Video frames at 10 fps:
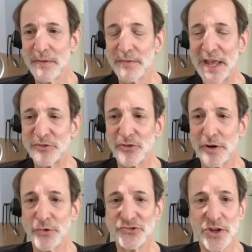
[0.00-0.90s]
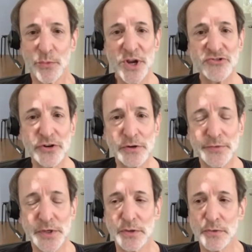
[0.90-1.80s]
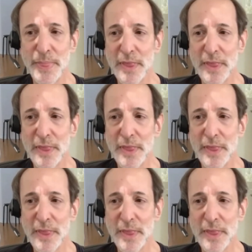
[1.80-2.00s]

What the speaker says: That sort of was the original view